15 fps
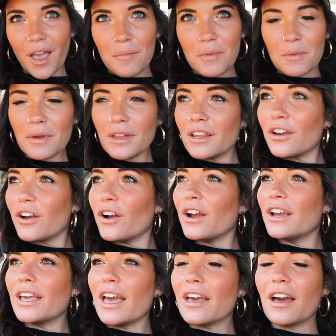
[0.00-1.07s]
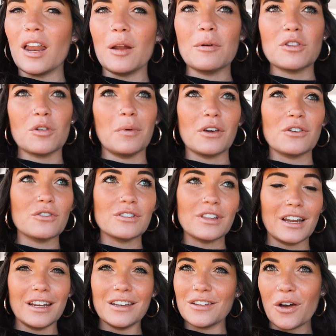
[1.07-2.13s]
me meeting her and Ken got a bunch of pictures
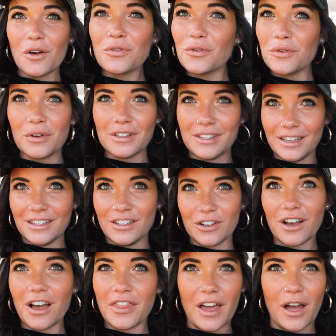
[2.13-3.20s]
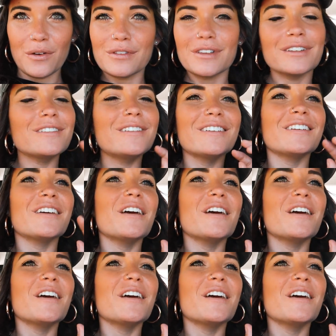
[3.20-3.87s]
I need to go through because he took a thousand